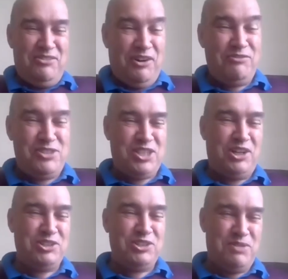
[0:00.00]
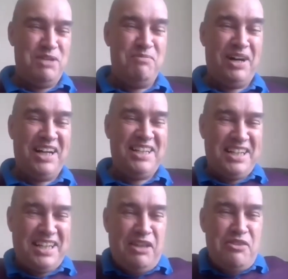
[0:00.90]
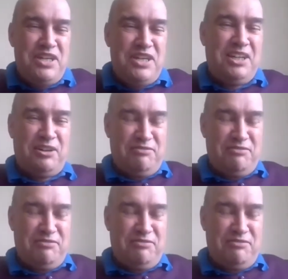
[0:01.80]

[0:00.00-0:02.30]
obviously got something in mind I can't think of.